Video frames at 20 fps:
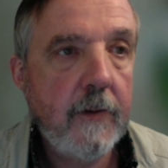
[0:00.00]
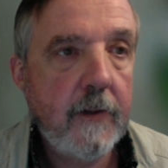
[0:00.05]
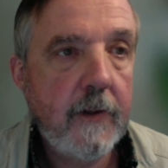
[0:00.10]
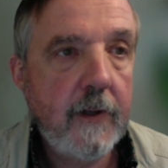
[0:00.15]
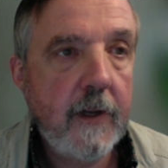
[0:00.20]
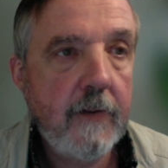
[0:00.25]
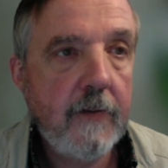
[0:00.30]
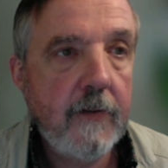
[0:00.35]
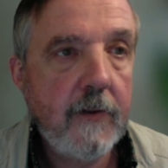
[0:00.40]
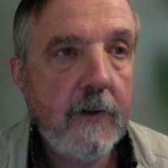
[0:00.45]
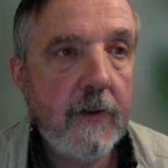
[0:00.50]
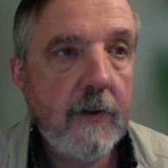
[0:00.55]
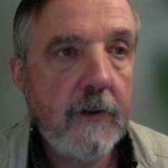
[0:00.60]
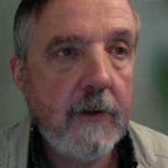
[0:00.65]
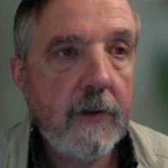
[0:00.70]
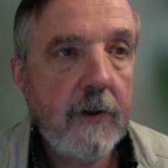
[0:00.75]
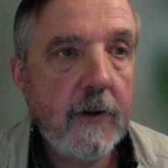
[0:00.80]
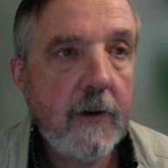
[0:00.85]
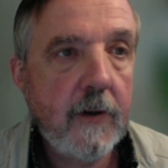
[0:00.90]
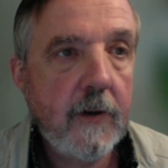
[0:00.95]

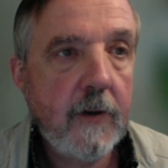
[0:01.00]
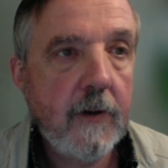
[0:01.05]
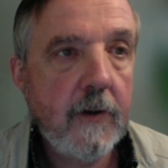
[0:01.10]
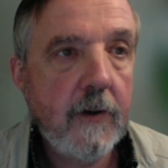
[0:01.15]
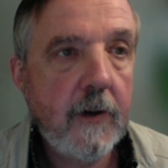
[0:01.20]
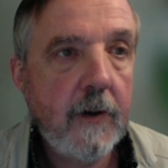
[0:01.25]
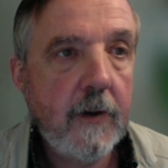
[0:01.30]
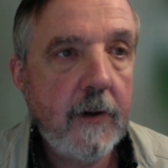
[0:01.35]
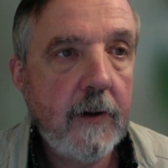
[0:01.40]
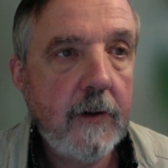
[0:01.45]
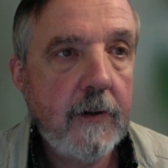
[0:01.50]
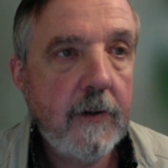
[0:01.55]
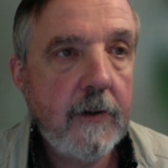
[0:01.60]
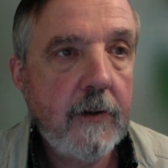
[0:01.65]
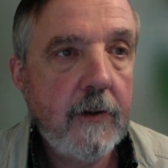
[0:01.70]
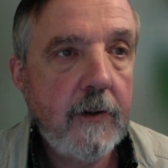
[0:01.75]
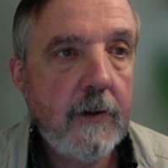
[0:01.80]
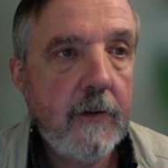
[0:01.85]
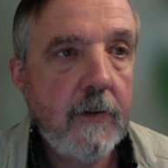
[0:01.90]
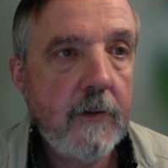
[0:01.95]
levels good out of
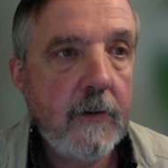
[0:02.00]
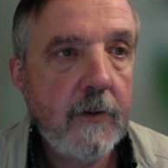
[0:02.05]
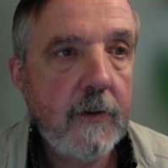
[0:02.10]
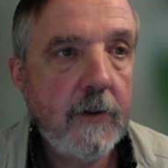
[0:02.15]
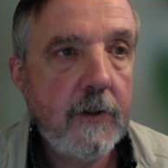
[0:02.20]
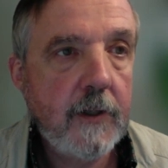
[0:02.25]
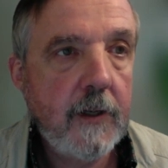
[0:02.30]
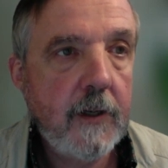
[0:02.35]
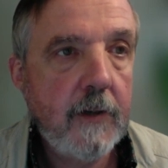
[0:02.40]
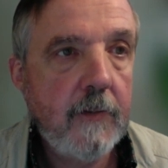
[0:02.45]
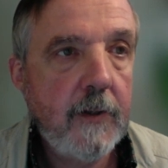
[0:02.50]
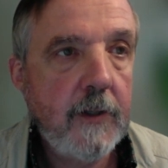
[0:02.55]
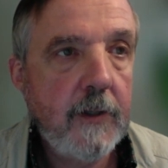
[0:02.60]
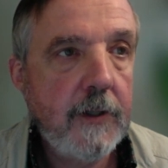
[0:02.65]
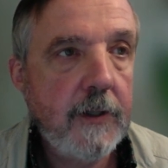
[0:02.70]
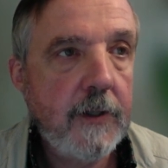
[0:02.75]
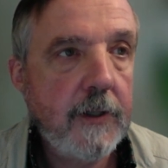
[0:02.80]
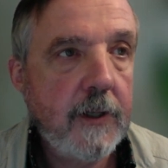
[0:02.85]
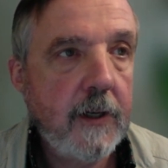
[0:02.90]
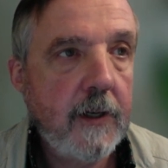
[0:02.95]
2. Where's
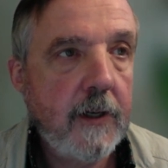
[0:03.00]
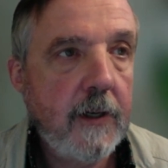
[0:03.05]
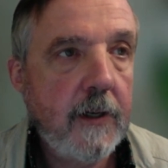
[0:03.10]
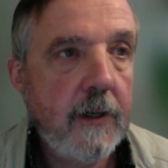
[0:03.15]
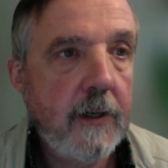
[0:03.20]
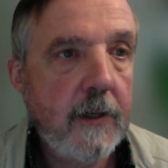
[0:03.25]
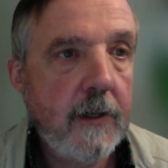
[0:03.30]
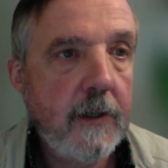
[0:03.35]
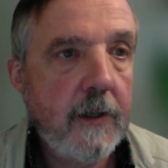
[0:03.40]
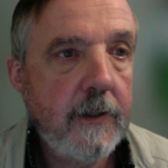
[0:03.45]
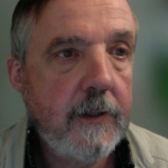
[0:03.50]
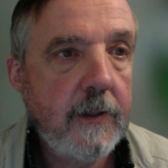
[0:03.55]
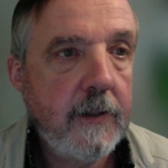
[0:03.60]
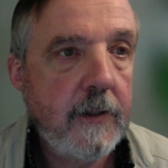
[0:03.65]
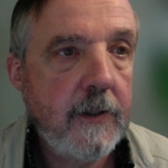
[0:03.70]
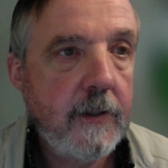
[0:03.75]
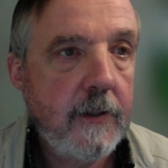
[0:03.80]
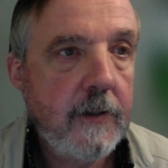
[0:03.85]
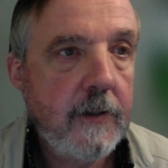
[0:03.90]
image size?